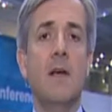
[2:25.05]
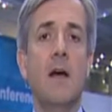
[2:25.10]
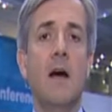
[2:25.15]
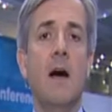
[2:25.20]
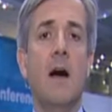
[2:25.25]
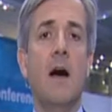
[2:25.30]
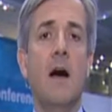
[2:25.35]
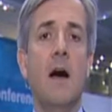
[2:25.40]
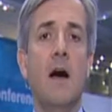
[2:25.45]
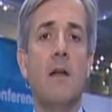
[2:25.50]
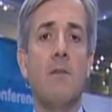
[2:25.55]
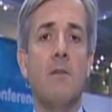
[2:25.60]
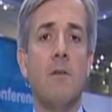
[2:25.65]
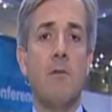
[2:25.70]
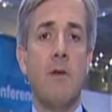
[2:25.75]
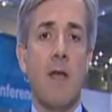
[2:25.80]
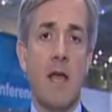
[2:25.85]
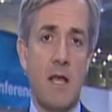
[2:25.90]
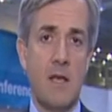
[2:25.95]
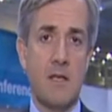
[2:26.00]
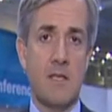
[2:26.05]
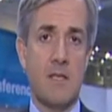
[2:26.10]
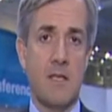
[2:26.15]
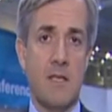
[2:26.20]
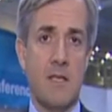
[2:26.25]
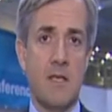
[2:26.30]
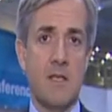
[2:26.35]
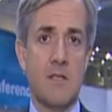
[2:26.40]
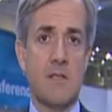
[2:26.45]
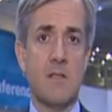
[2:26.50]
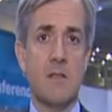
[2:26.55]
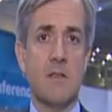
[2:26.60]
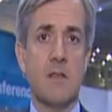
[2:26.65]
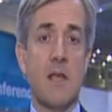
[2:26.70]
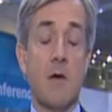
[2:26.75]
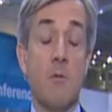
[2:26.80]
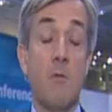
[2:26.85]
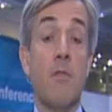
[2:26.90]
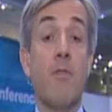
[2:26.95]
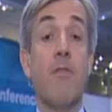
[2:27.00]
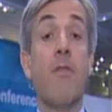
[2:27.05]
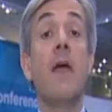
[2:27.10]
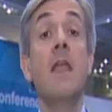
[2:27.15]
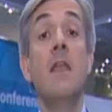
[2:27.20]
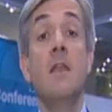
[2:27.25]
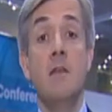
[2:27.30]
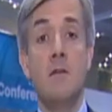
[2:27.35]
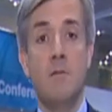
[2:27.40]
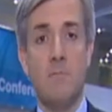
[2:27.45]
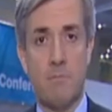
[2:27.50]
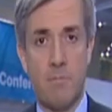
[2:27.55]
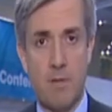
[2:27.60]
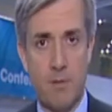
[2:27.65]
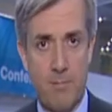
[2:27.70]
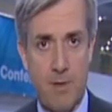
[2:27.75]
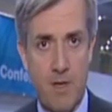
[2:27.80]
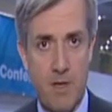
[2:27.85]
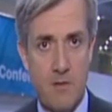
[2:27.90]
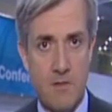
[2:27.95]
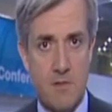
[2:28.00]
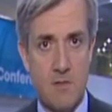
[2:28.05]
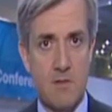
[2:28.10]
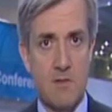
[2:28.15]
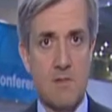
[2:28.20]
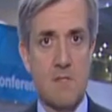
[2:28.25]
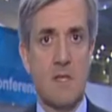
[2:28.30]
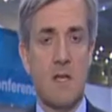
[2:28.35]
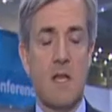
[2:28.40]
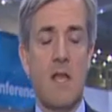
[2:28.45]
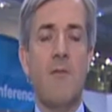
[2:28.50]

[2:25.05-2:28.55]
The reality is that there were then proposals that